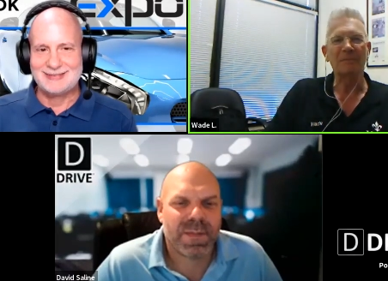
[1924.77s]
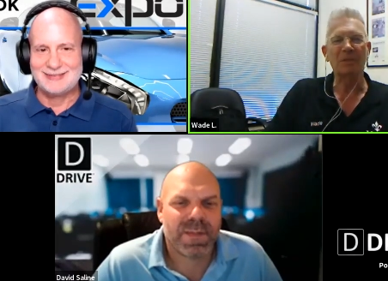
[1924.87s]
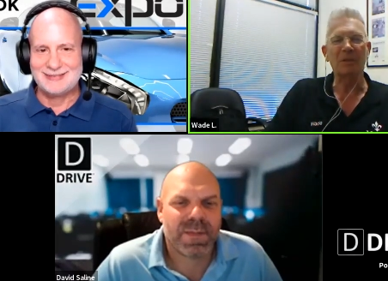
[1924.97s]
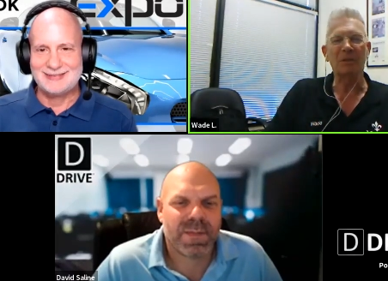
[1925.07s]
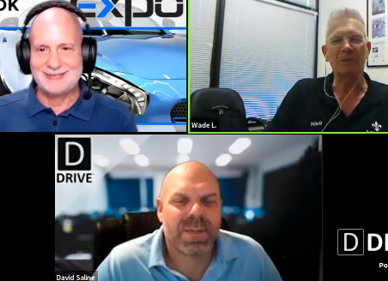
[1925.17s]
Speaker 1: it's
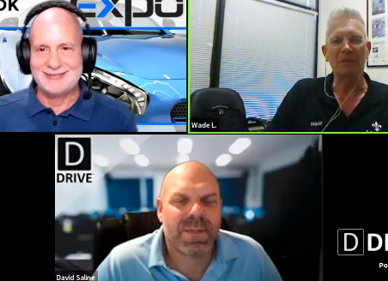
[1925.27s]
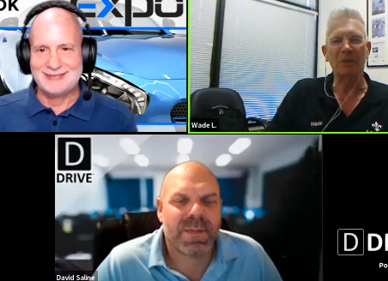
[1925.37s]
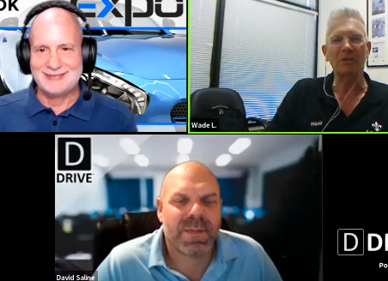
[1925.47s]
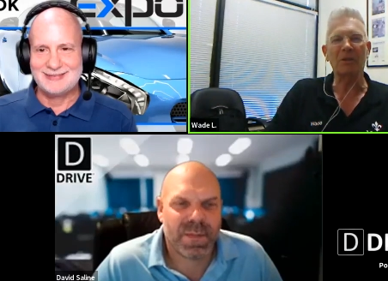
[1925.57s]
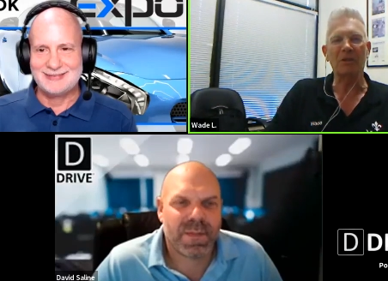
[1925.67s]
good to,
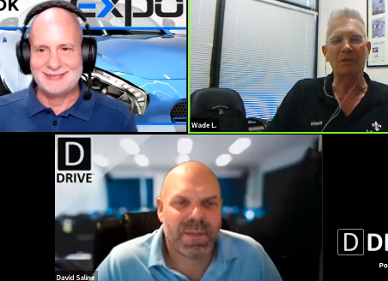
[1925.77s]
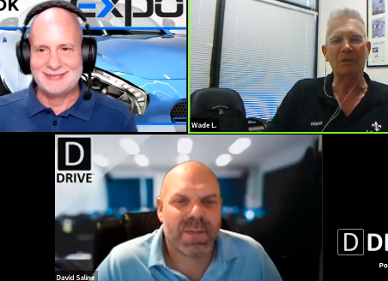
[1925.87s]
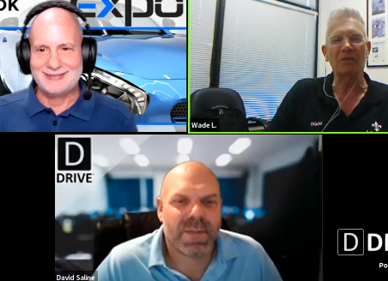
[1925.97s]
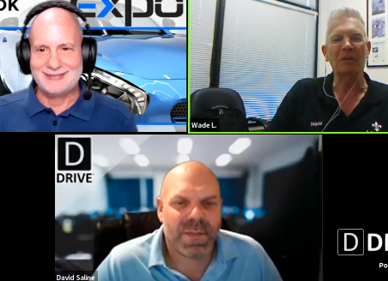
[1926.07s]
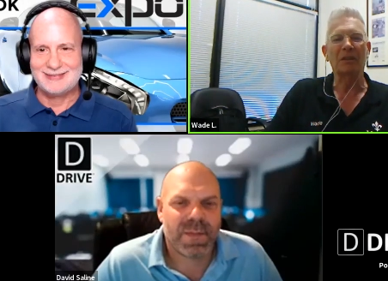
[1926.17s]
it's good
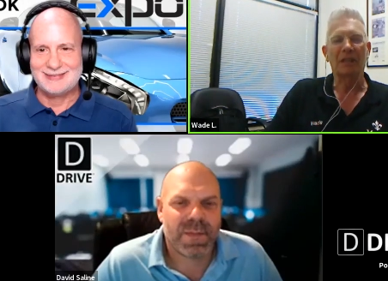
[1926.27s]
to